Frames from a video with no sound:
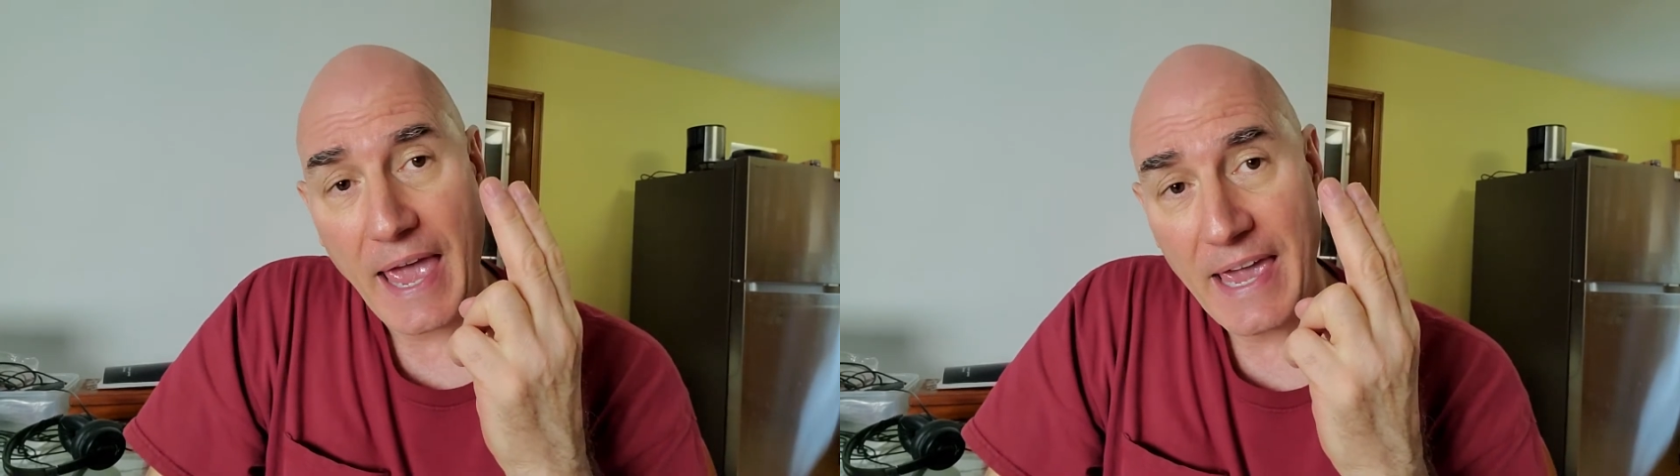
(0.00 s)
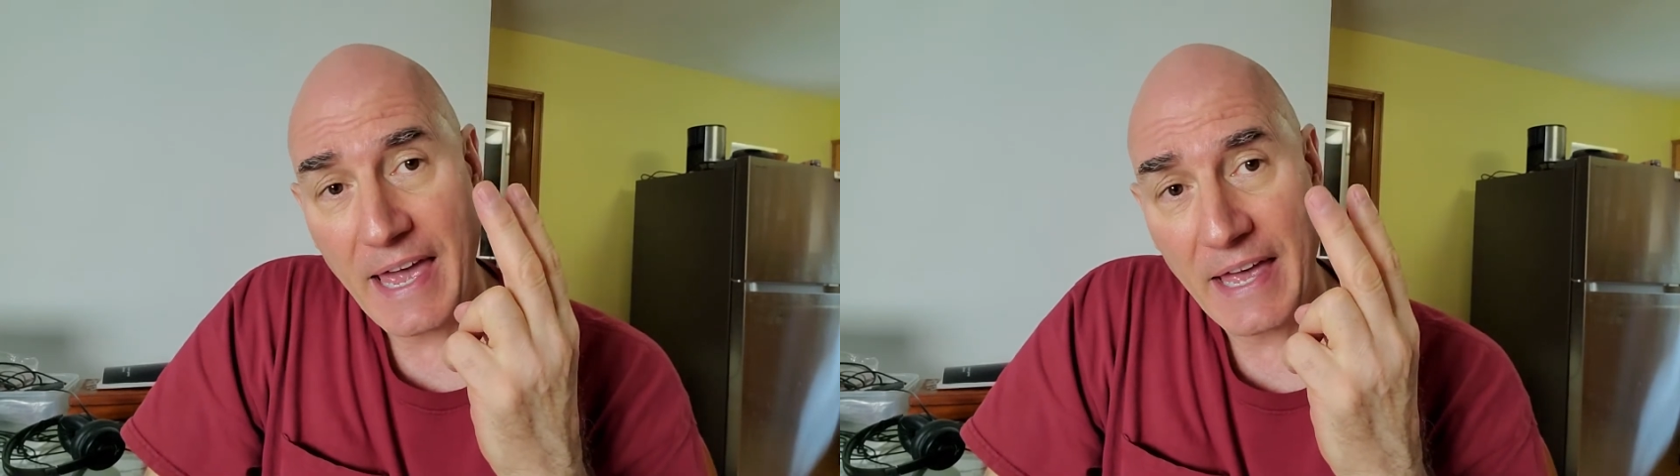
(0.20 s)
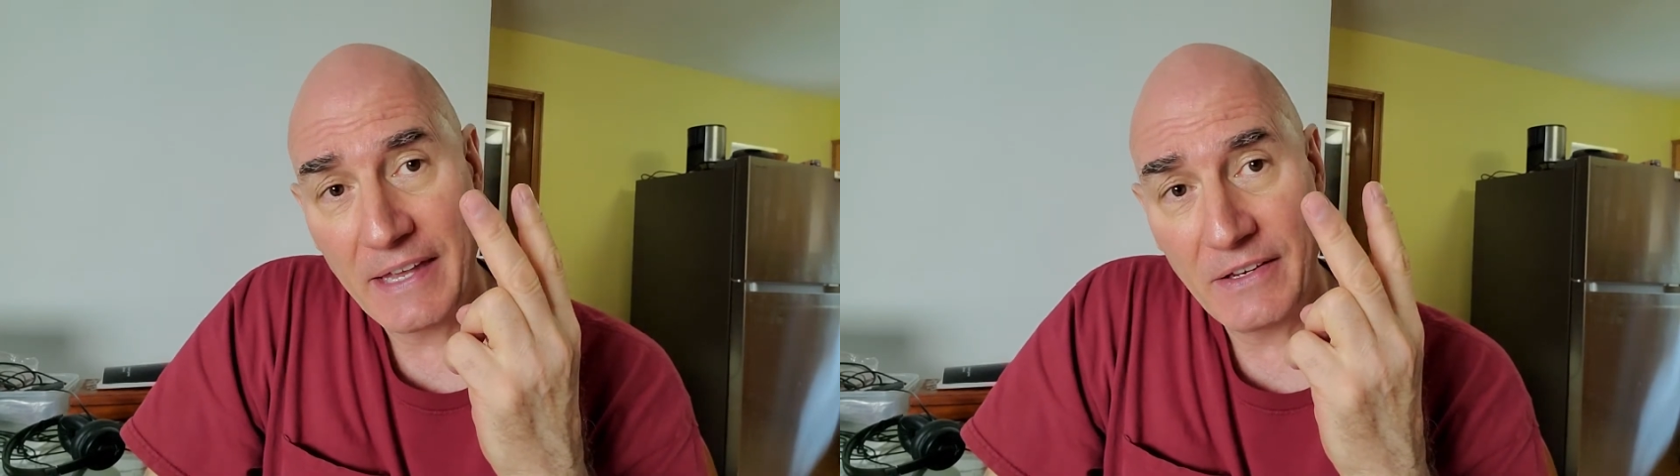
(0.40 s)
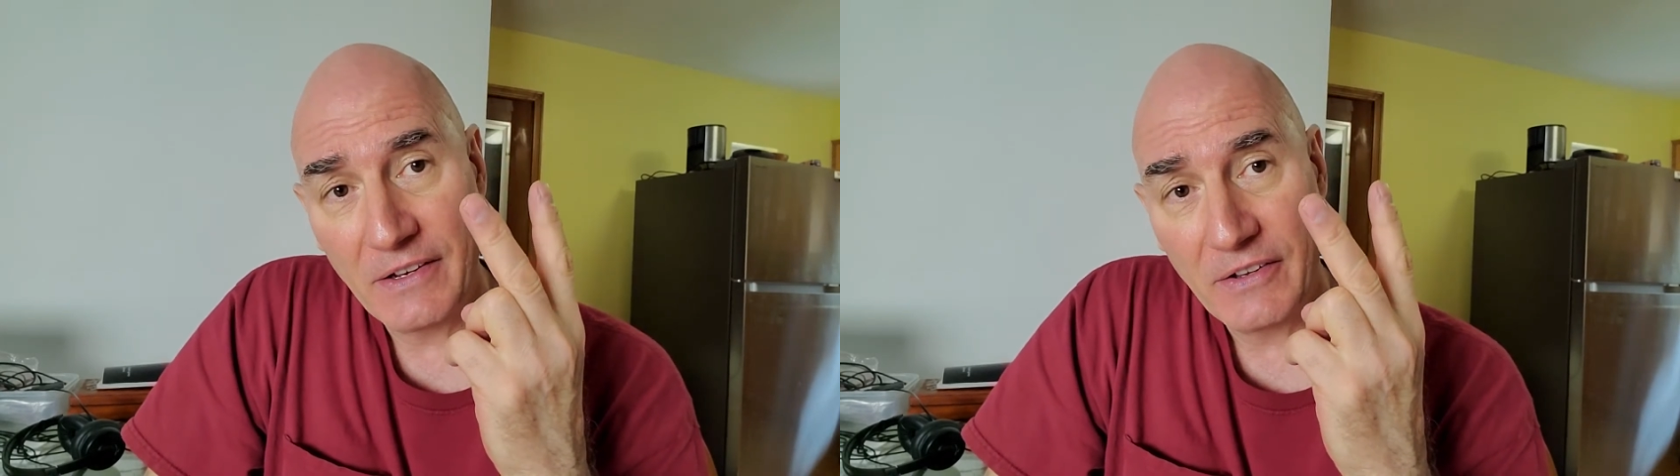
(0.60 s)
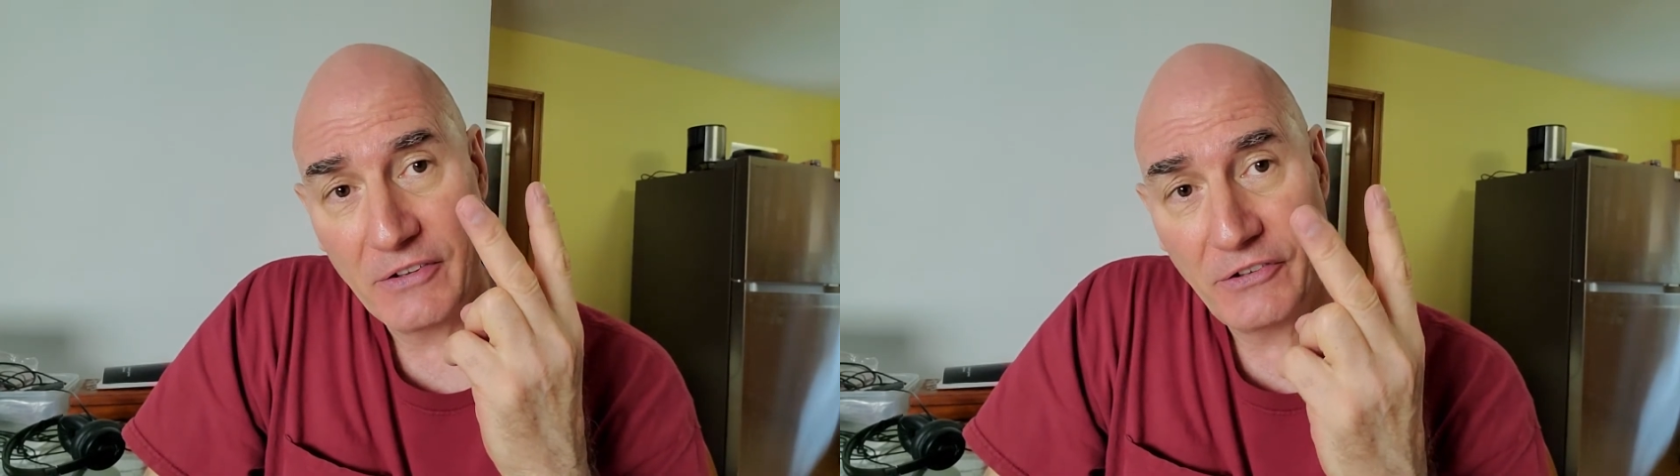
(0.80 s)

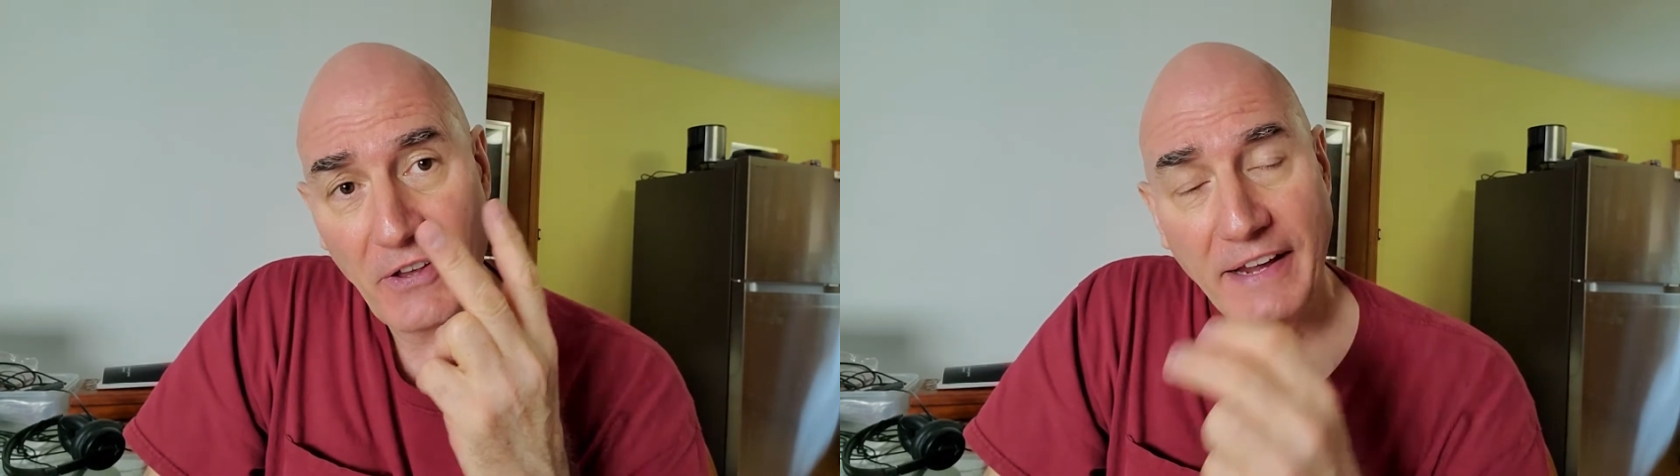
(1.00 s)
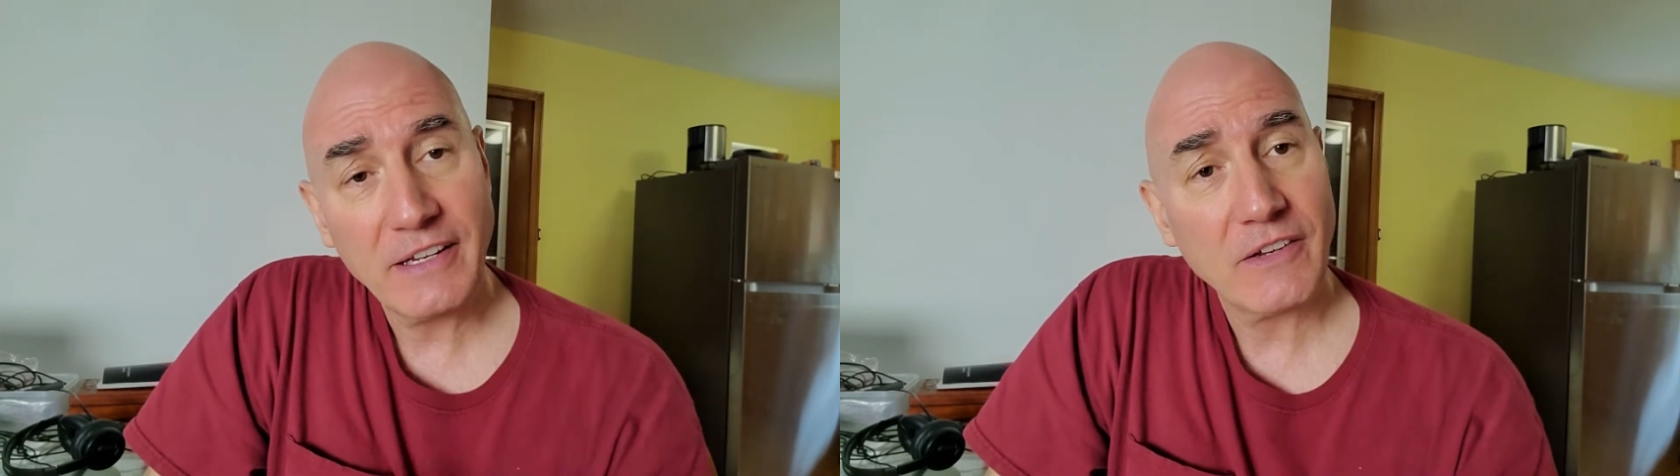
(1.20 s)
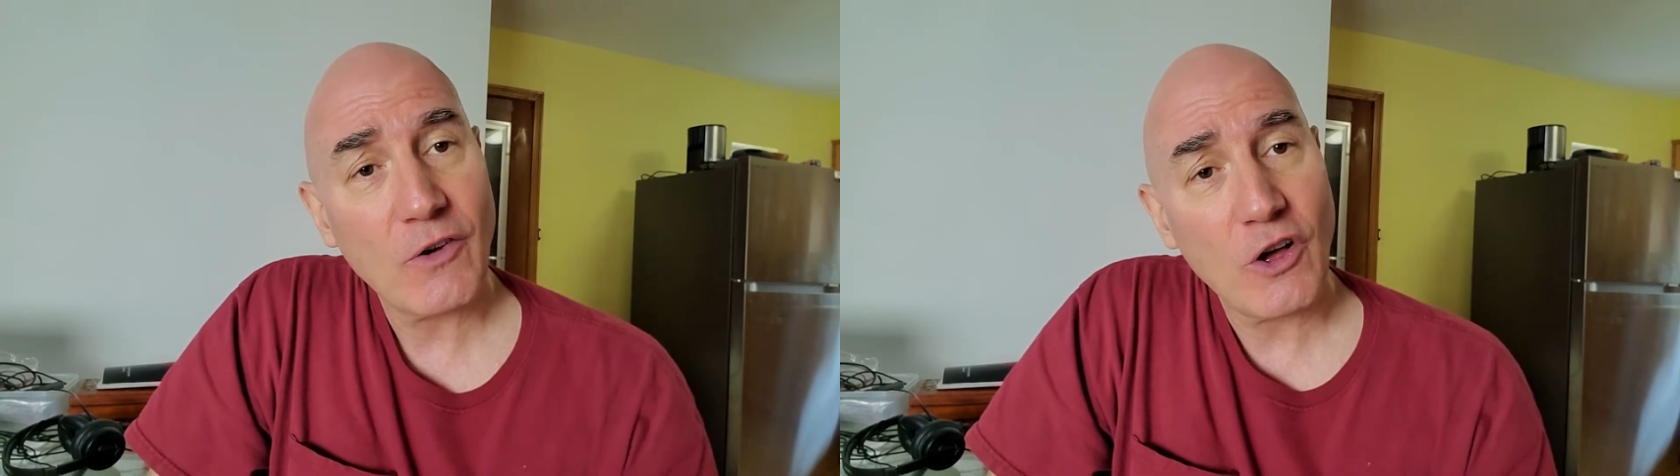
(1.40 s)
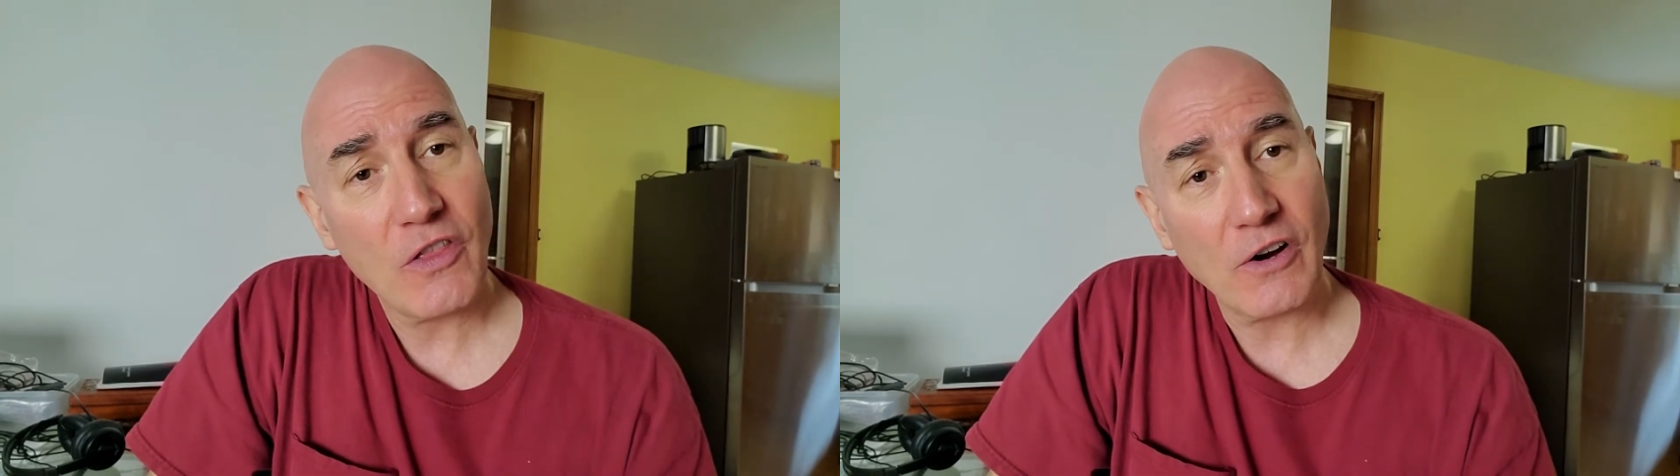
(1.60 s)
And second of all,